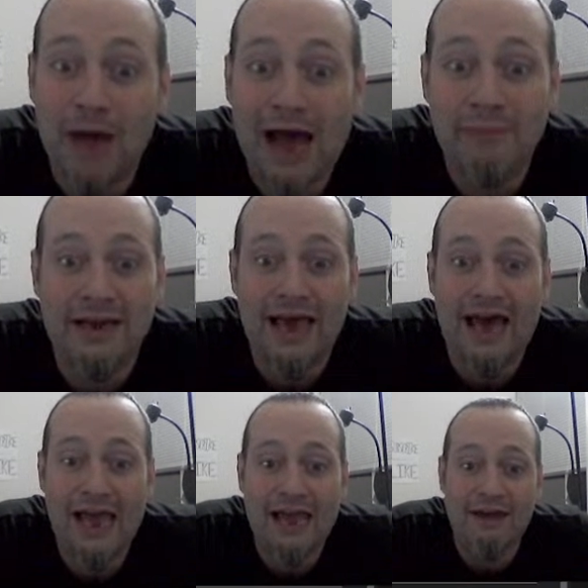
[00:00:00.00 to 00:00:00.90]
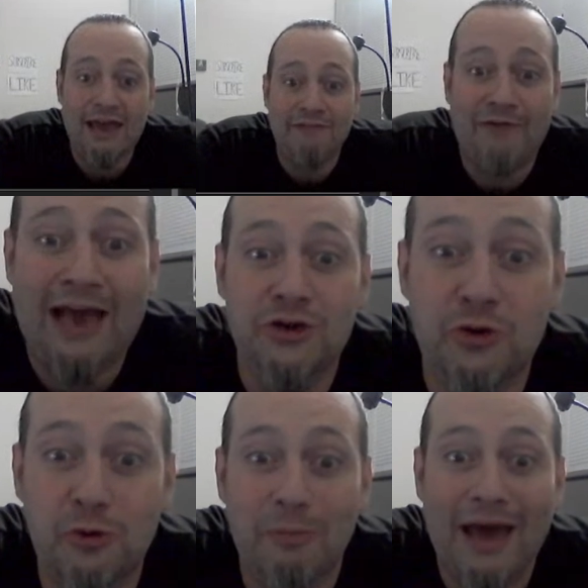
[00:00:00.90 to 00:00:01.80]
I mean, if I
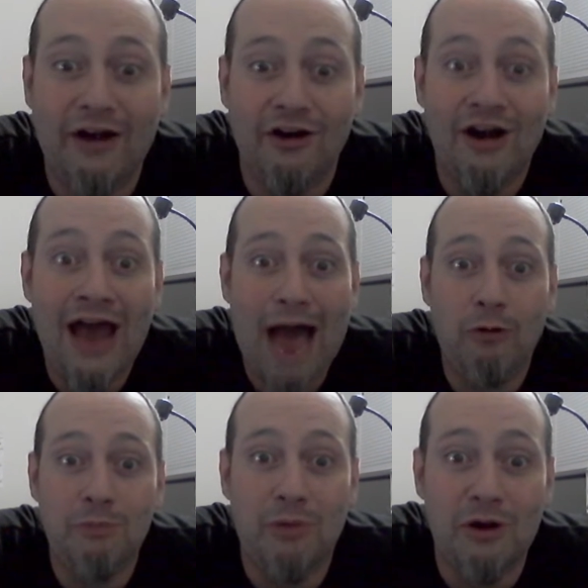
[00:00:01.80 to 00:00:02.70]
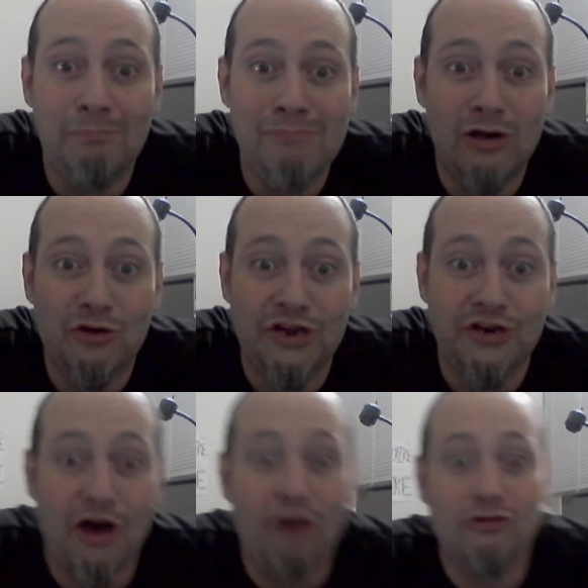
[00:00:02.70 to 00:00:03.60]
knew better, I would put $1 million
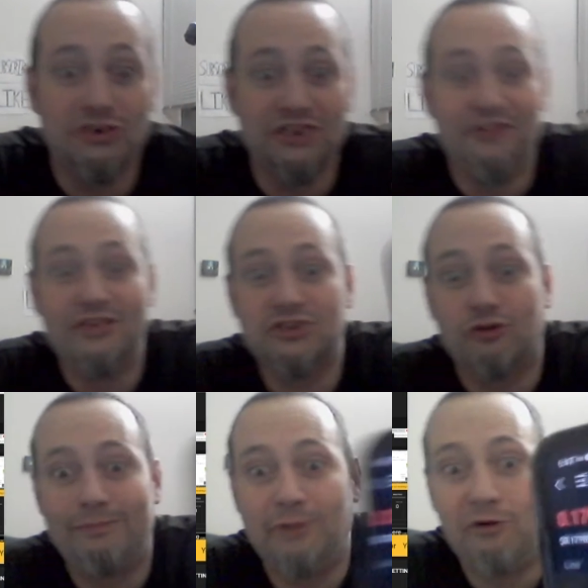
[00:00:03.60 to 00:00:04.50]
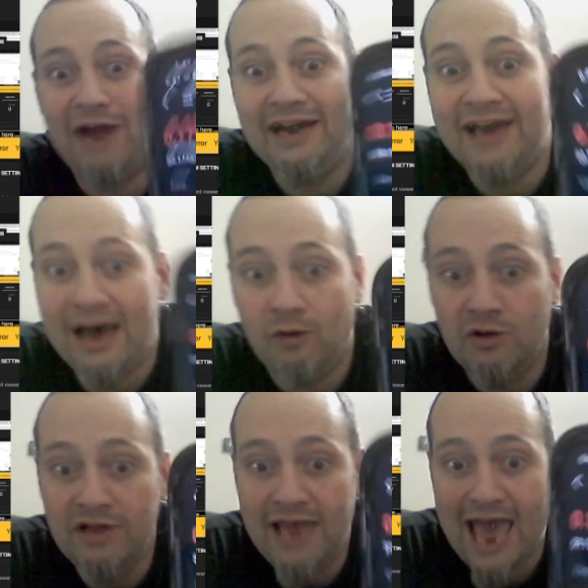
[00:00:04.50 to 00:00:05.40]
into this crypto right now
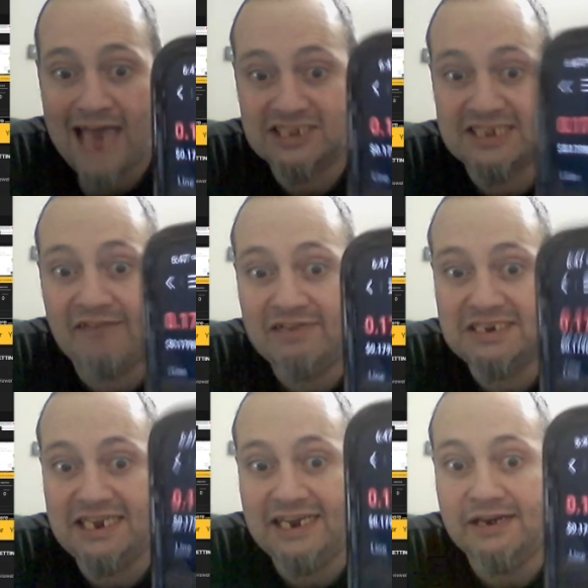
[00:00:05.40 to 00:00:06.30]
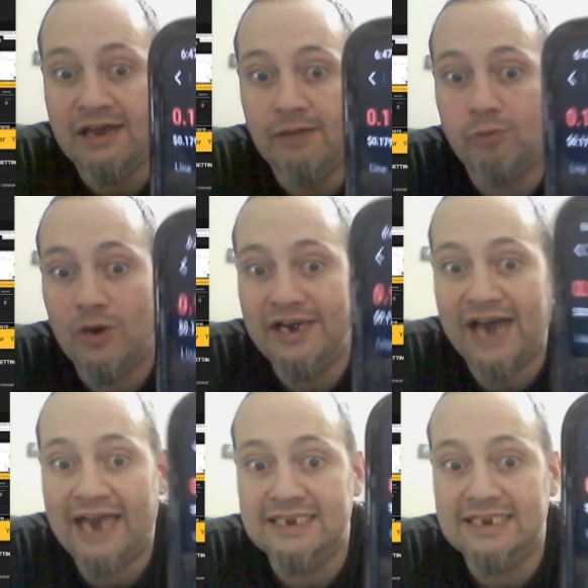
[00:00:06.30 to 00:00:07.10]
at 17.9